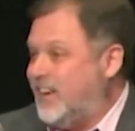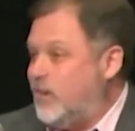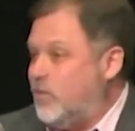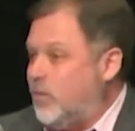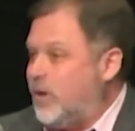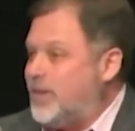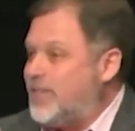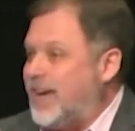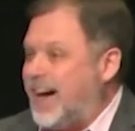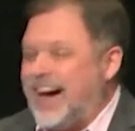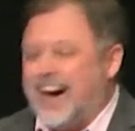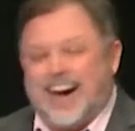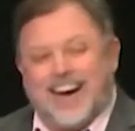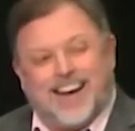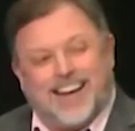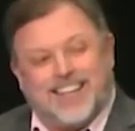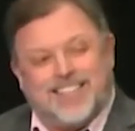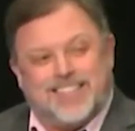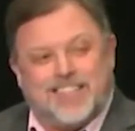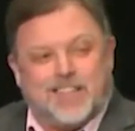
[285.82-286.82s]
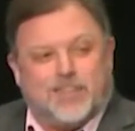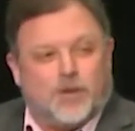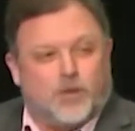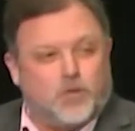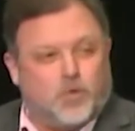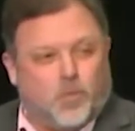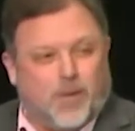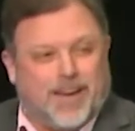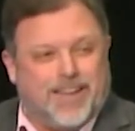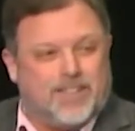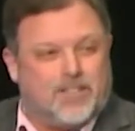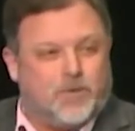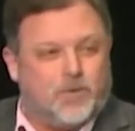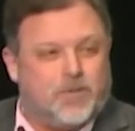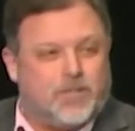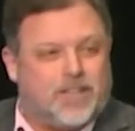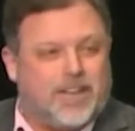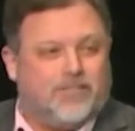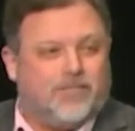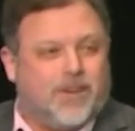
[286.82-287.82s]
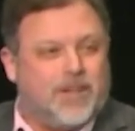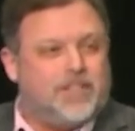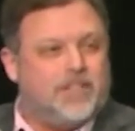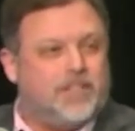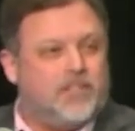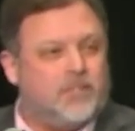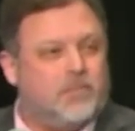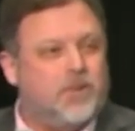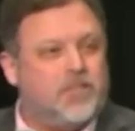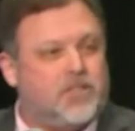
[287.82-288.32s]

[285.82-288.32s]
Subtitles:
what are the odds that those whites who say racism